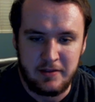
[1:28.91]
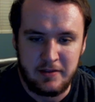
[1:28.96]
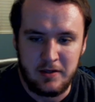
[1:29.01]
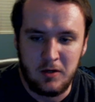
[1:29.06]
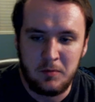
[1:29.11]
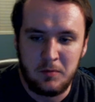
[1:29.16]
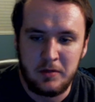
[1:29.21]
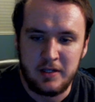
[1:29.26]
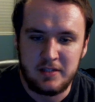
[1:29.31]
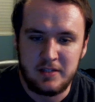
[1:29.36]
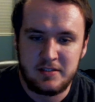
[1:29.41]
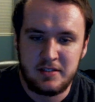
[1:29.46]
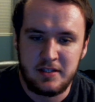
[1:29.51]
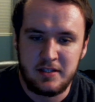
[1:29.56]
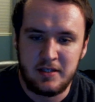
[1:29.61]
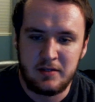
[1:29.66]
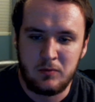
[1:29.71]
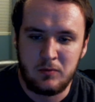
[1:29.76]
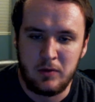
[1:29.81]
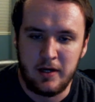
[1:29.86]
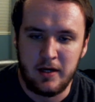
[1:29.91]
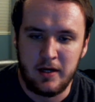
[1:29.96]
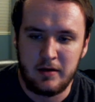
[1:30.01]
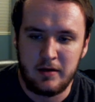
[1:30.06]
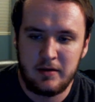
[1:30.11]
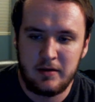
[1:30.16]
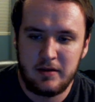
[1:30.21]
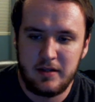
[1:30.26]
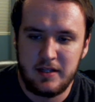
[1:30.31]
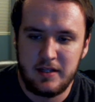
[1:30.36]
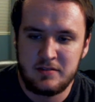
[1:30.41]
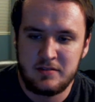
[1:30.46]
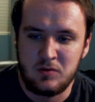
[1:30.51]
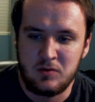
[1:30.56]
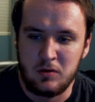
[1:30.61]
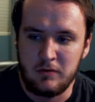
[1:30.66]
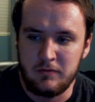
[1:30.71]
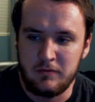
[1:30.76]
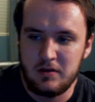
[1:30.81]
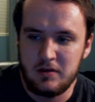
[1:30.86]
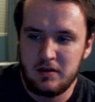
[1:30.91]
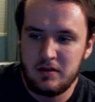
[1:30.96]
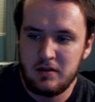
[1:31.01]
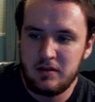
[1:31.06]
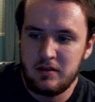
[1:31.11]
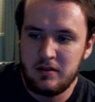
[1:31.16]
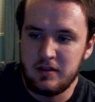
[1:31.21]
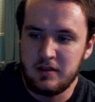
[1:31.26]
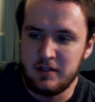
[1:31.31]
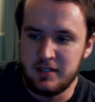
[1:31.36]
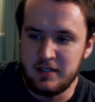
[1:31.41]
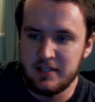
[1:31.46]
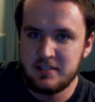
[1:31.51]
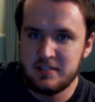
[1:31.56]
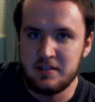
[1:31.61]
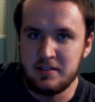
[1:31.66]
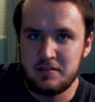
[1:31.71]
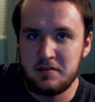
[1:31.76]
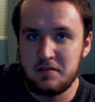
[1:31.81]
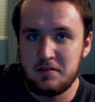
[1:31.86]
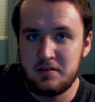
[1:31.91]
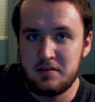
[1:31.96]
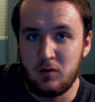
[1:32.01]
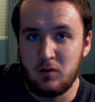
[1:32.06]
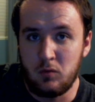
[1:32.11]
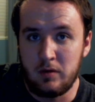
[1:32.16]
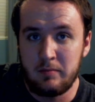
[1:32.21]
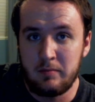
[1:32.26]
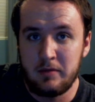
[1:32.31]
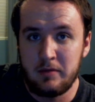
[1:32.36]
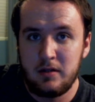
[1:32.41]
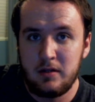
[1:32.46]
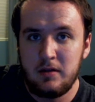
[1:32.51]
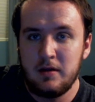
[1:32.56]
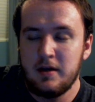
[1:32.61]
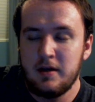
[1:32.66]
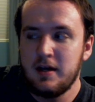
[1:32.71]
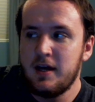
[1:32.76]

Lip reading: The opening scene where it's sort of the distance, you see the windmill,